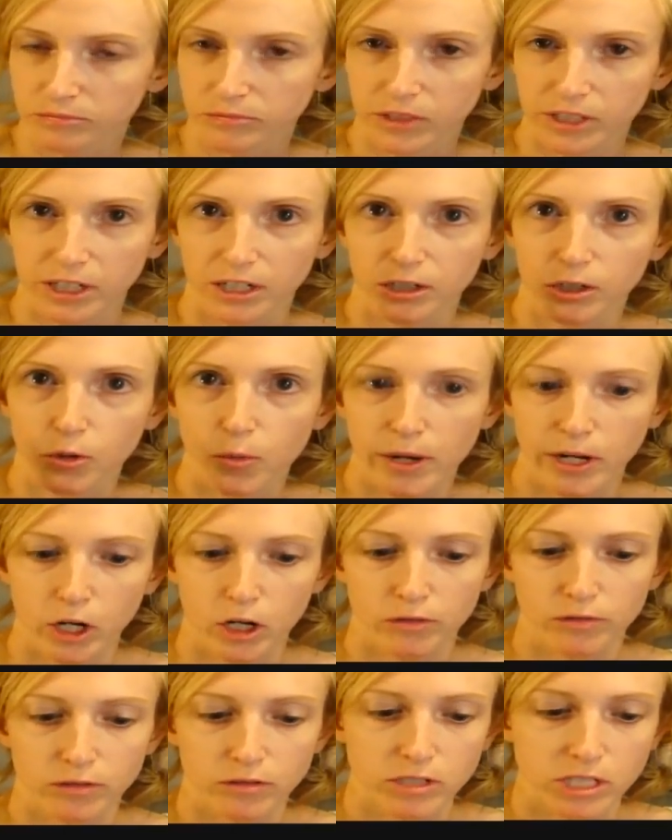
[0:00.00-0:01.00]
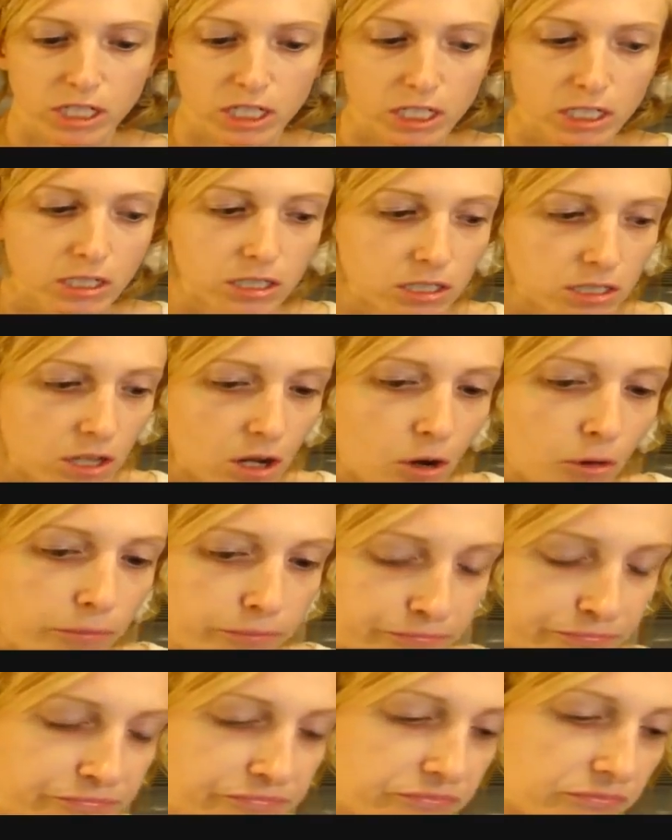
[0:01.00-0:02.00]
like a quicker routine. So
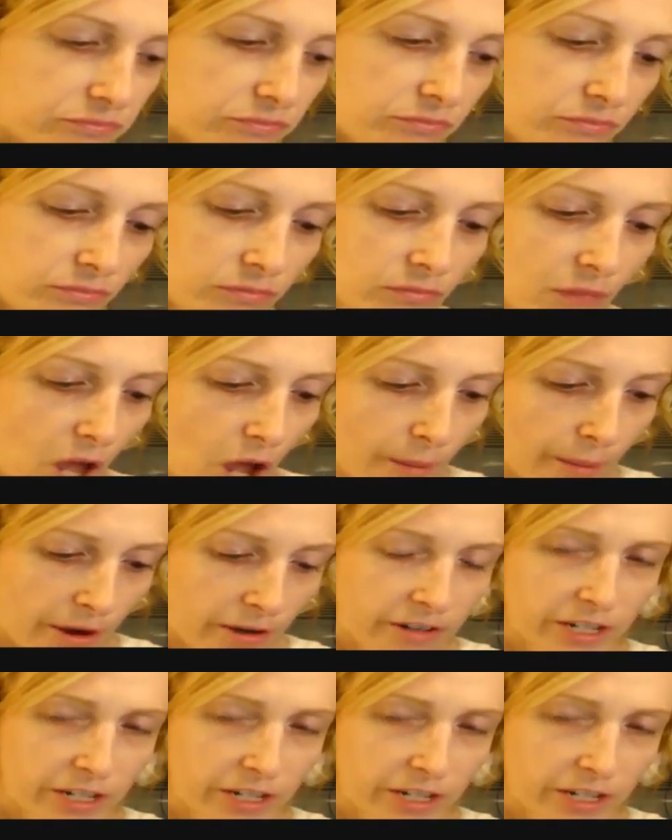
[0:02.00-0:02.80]
I